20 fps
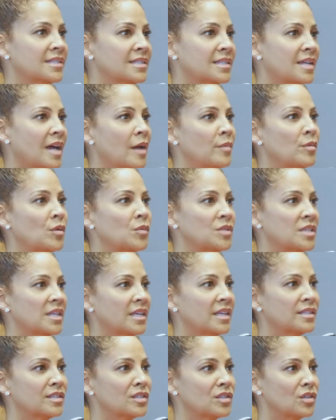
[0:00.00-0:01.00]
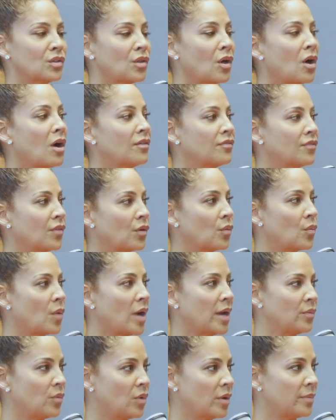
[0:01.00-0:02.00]
this time, it was against the law for a
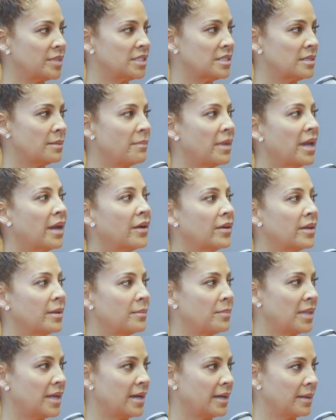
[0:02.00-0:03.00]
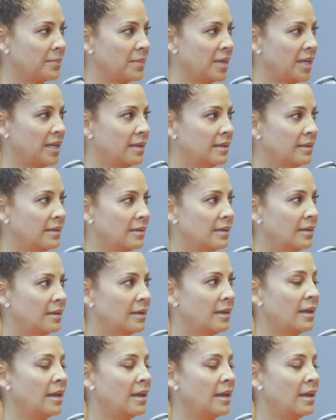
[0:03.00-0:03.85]
white woman to marry a black man. Mm-hmm.